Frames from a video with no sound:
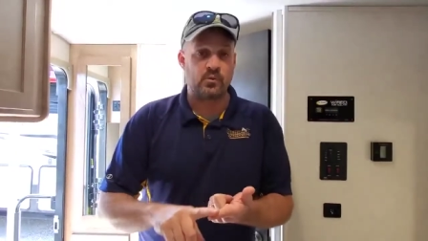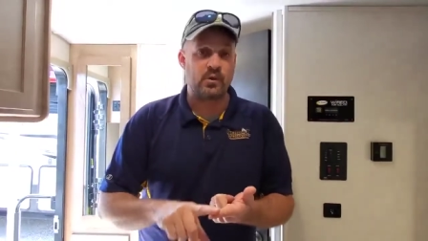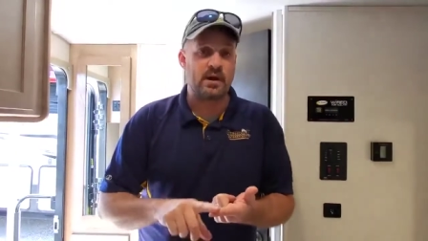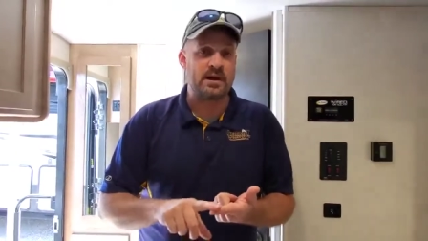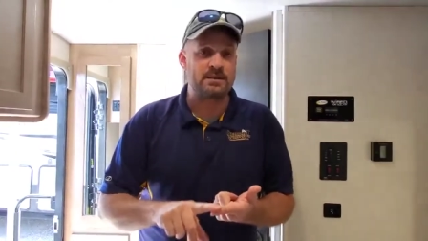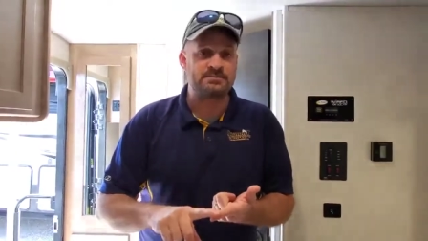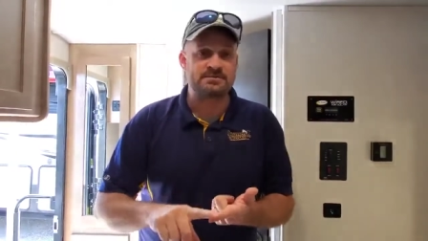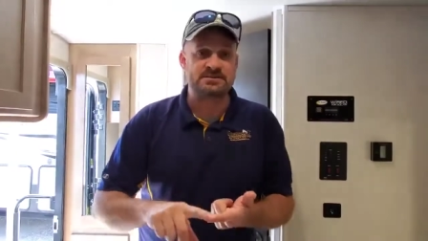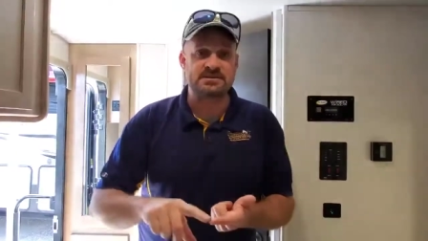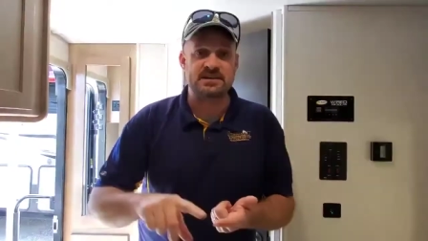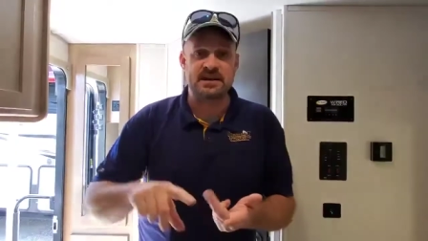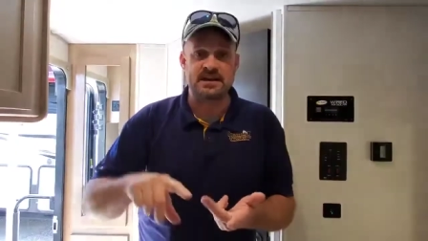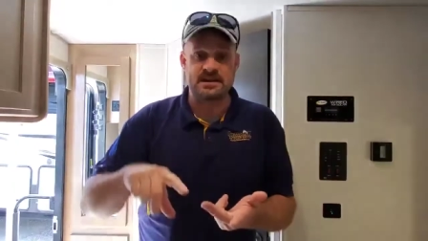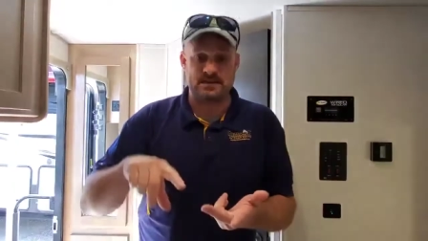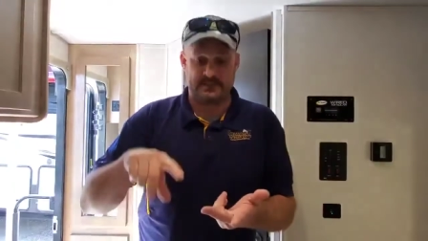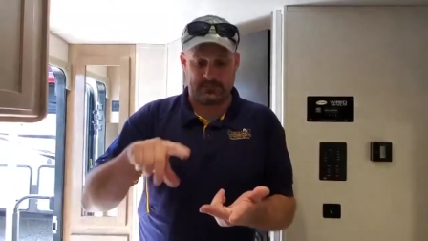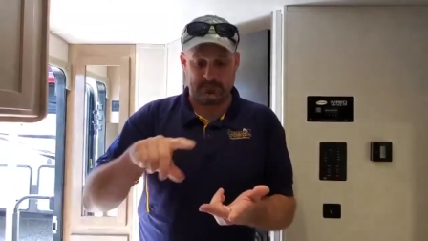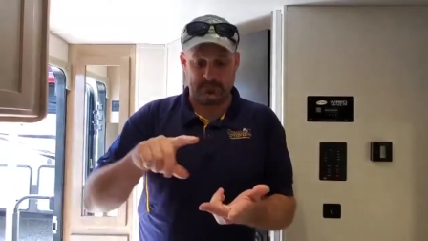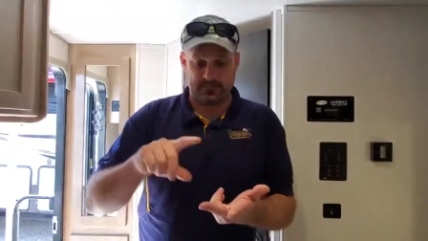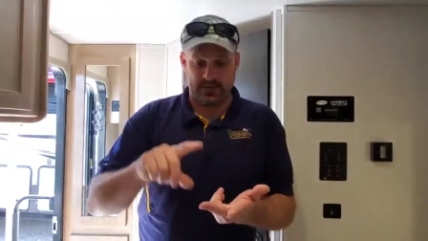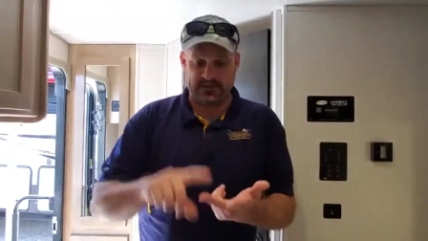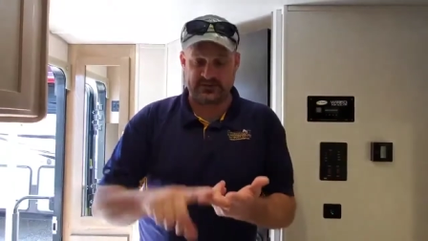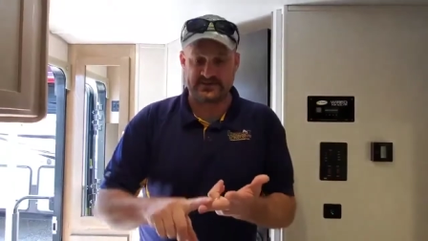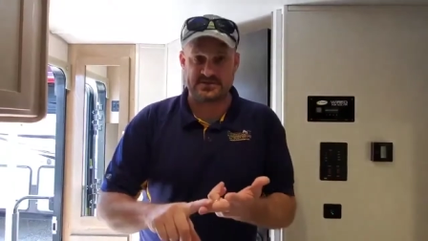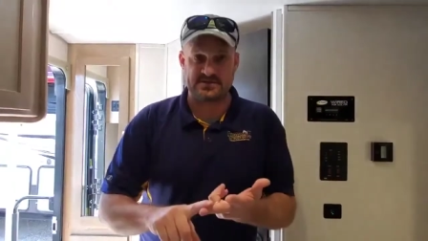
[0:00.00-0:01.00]
website,
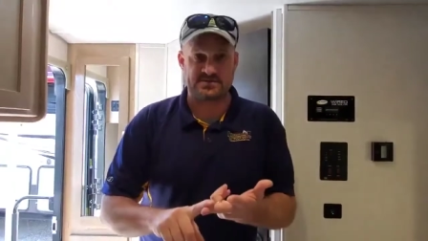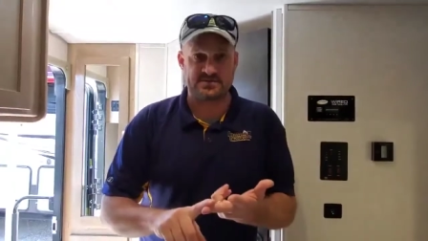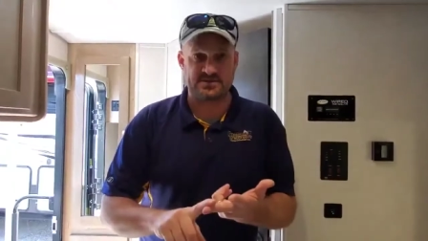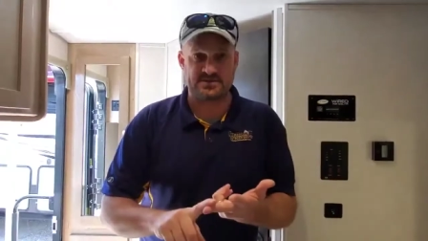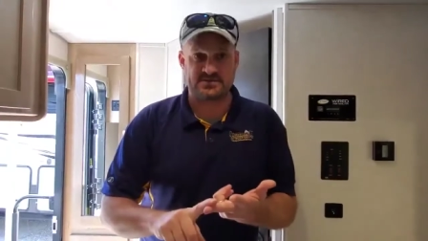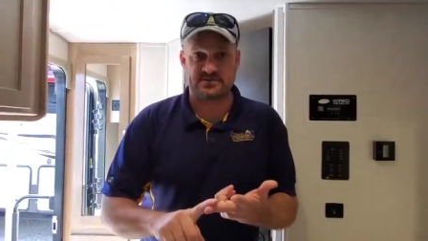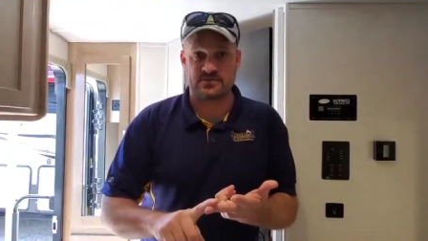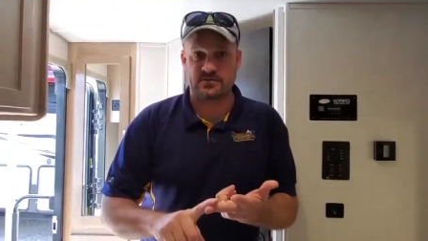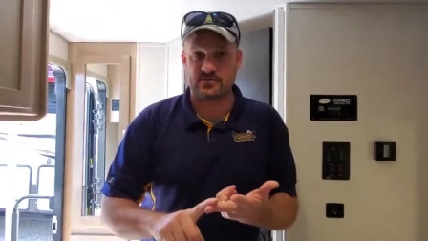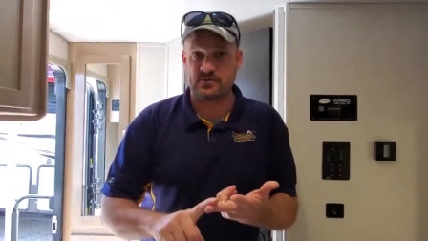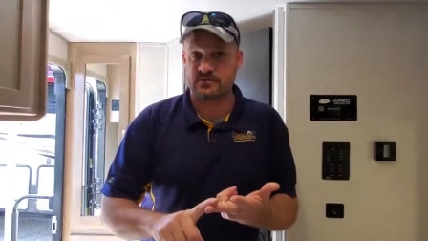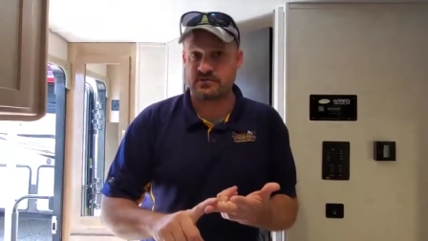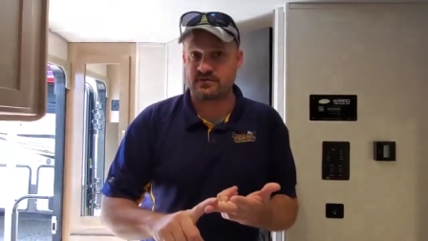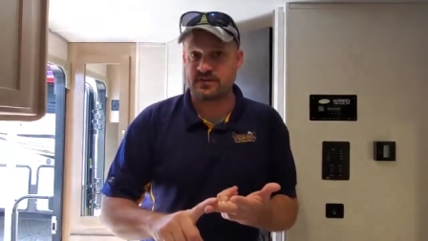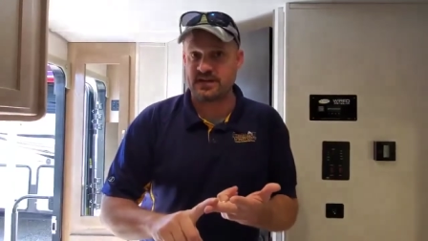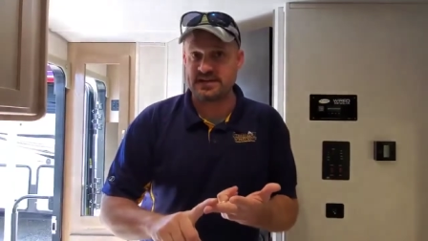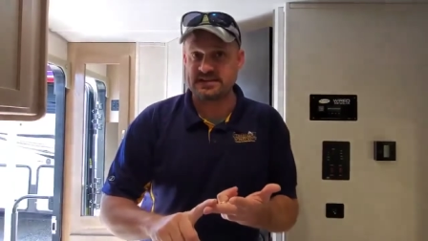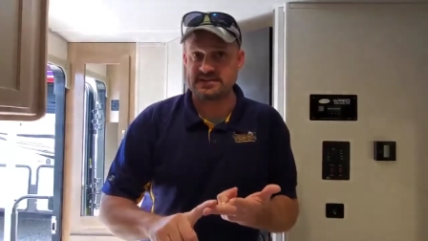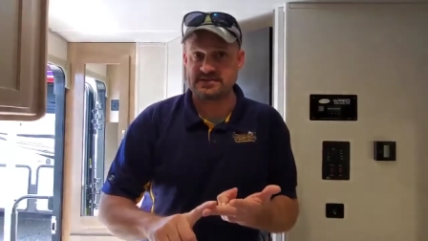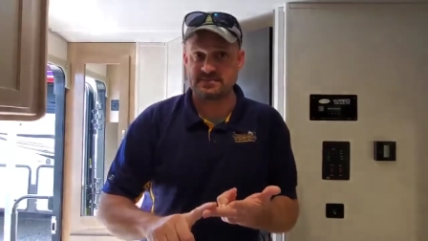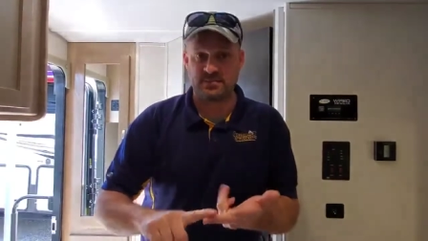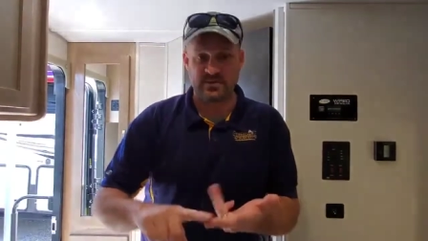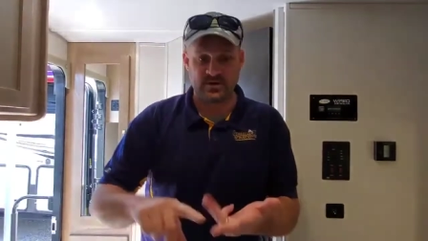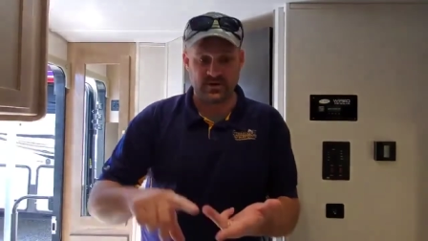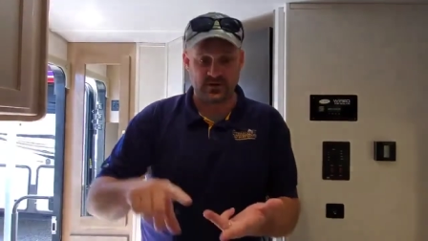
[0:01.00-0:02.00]
message us through
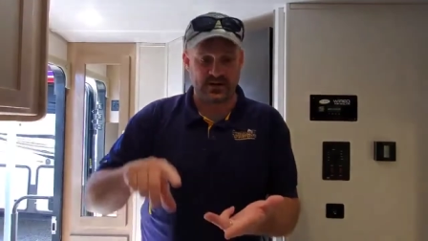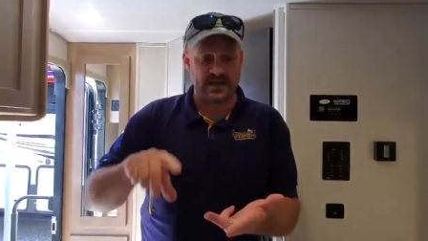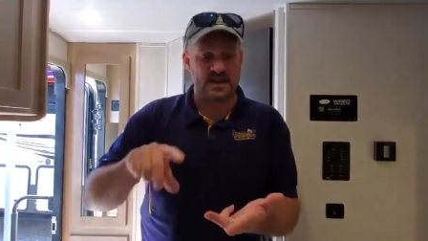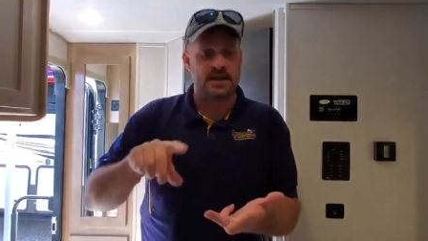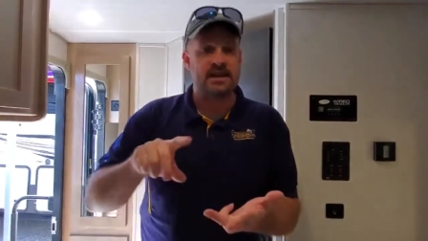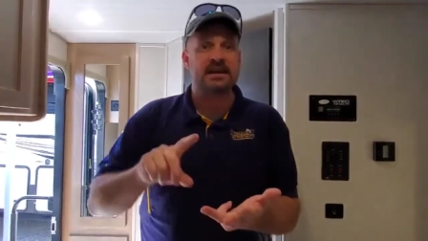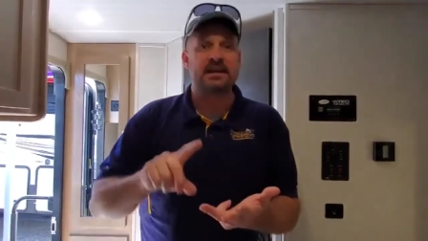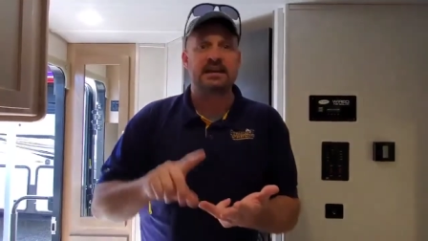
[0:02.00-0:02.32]
Facebook,